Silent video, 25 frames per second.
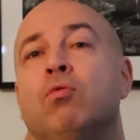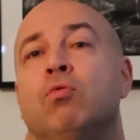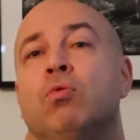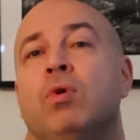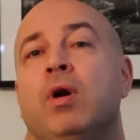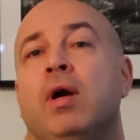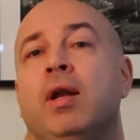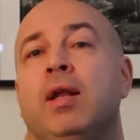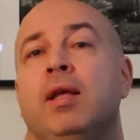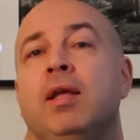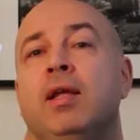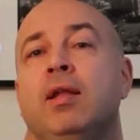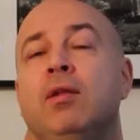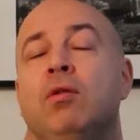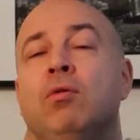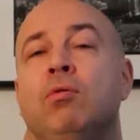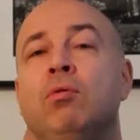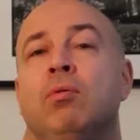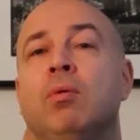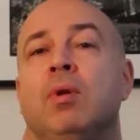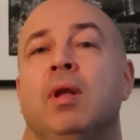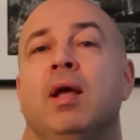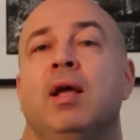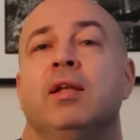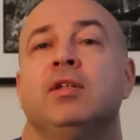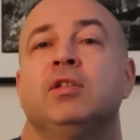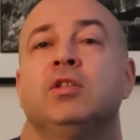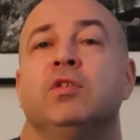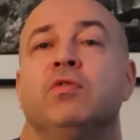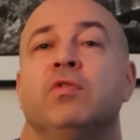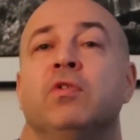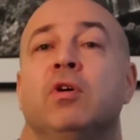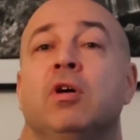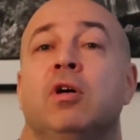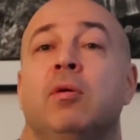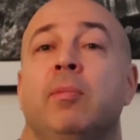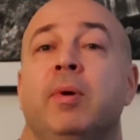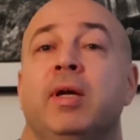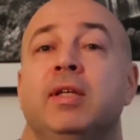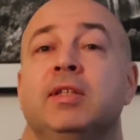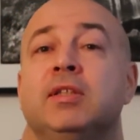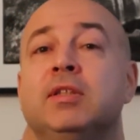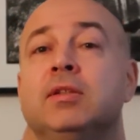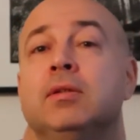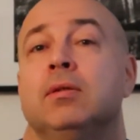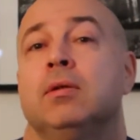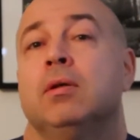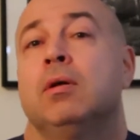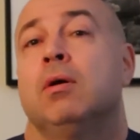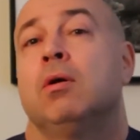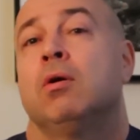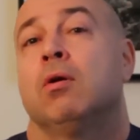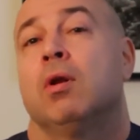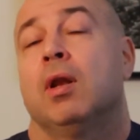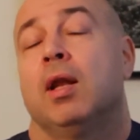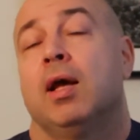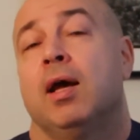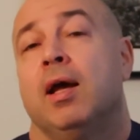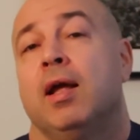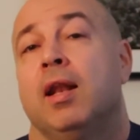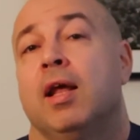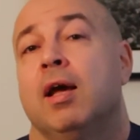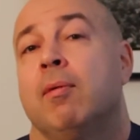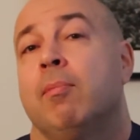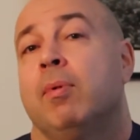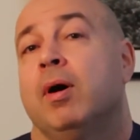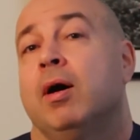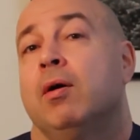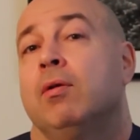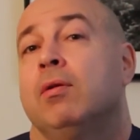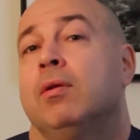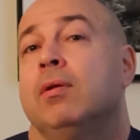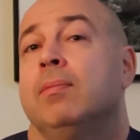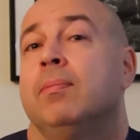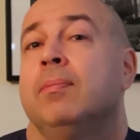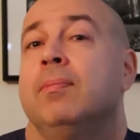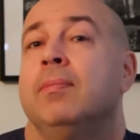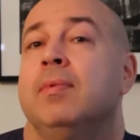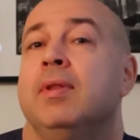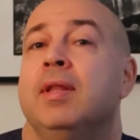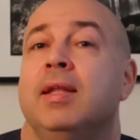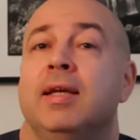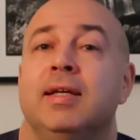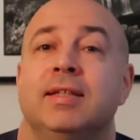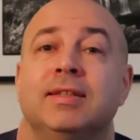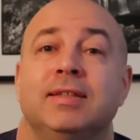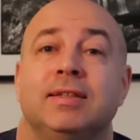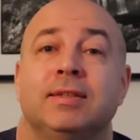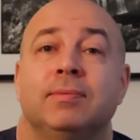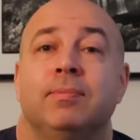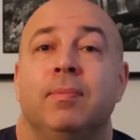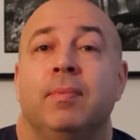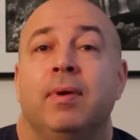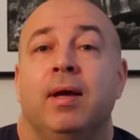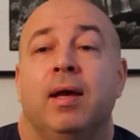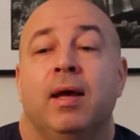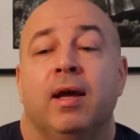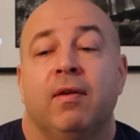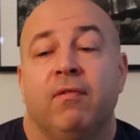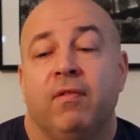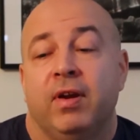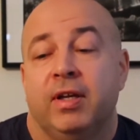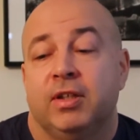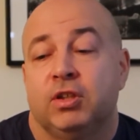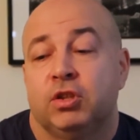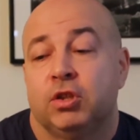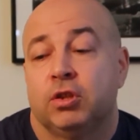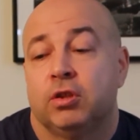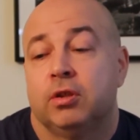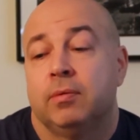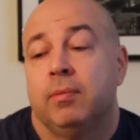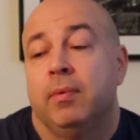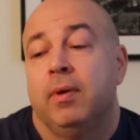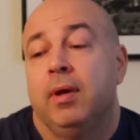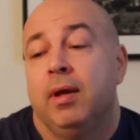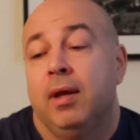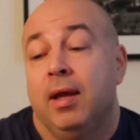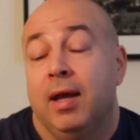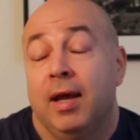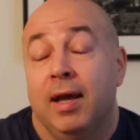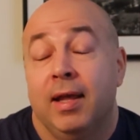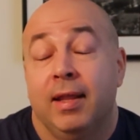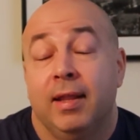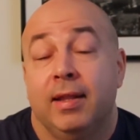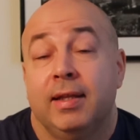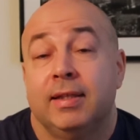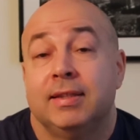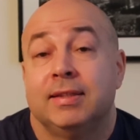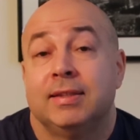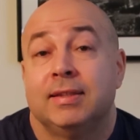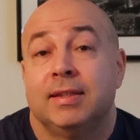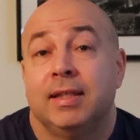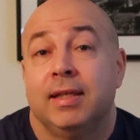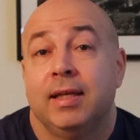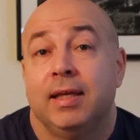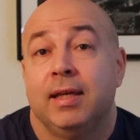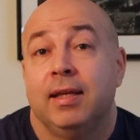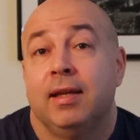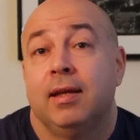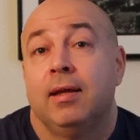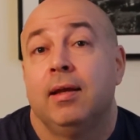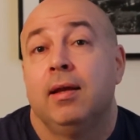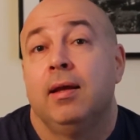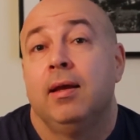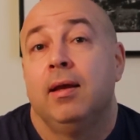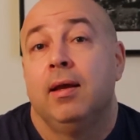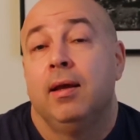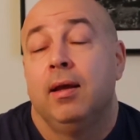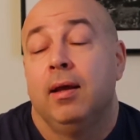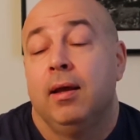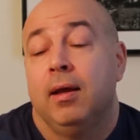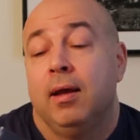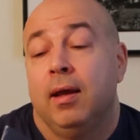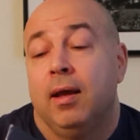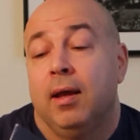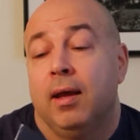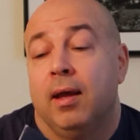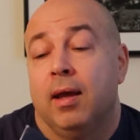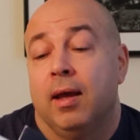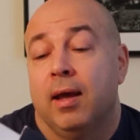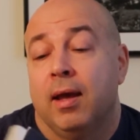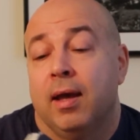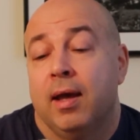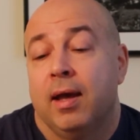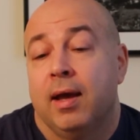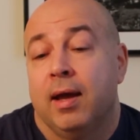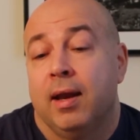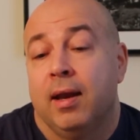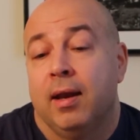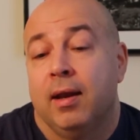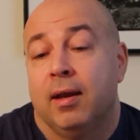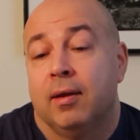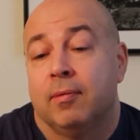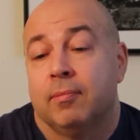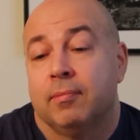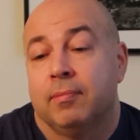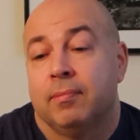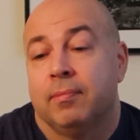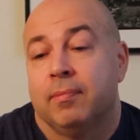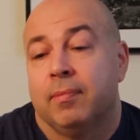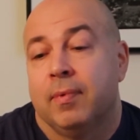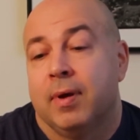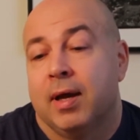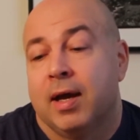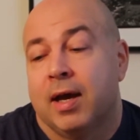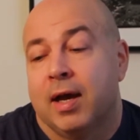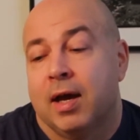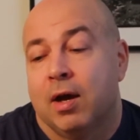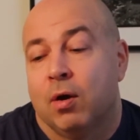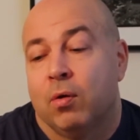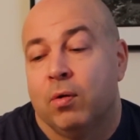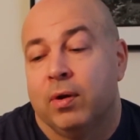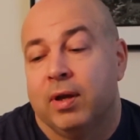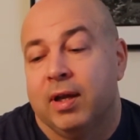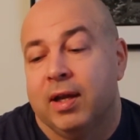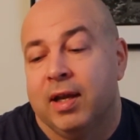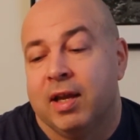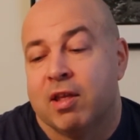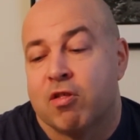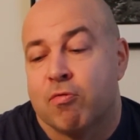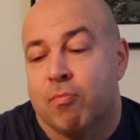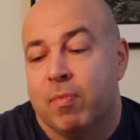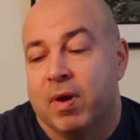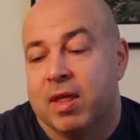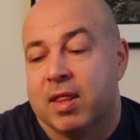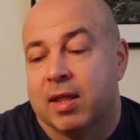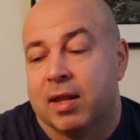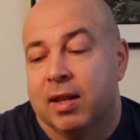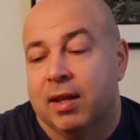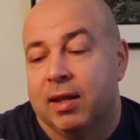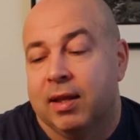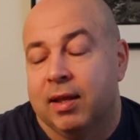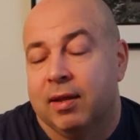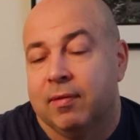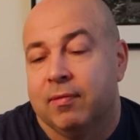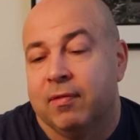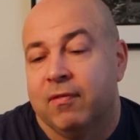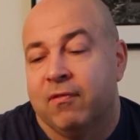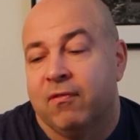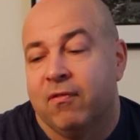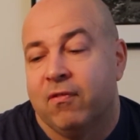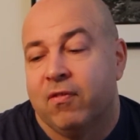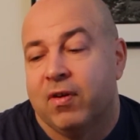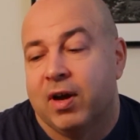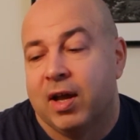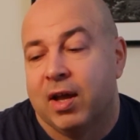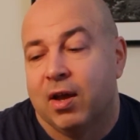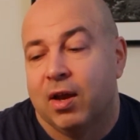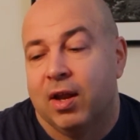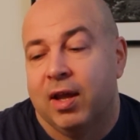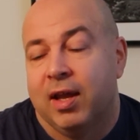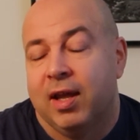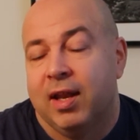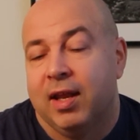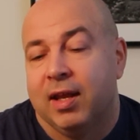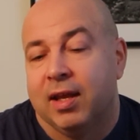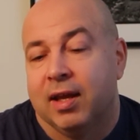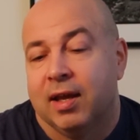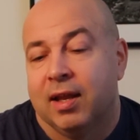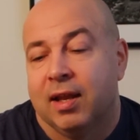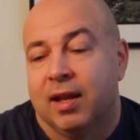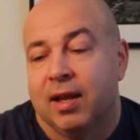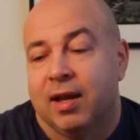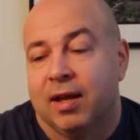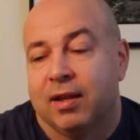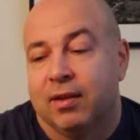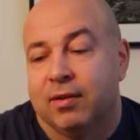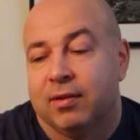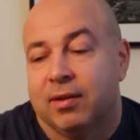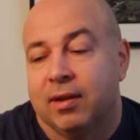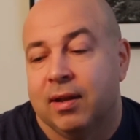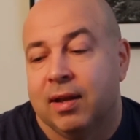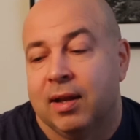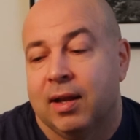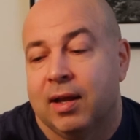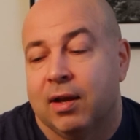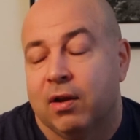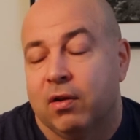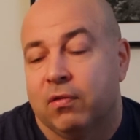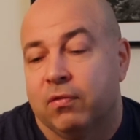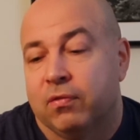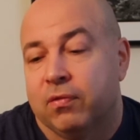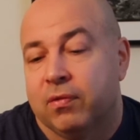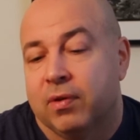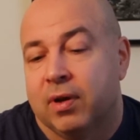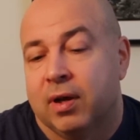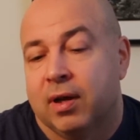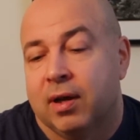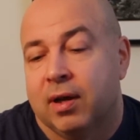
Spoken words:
run into lots of comments online about this adventure and this scene, and how it's basically violating a lot of